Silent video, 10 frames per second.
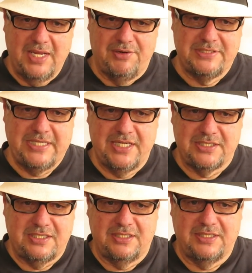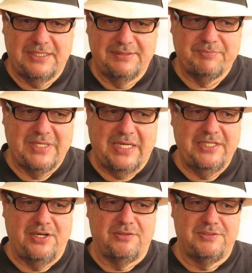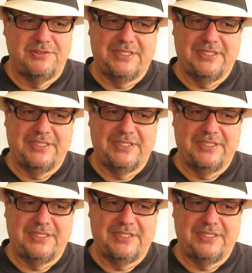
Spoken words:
I was asked, you know,